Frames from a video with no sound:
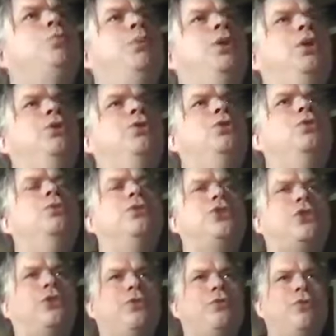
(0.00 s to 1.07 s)
balloon
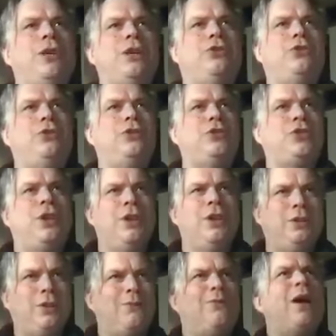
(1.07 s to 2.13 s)
so it reaches
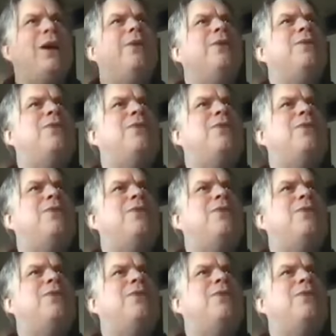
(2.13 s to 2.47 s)
the very,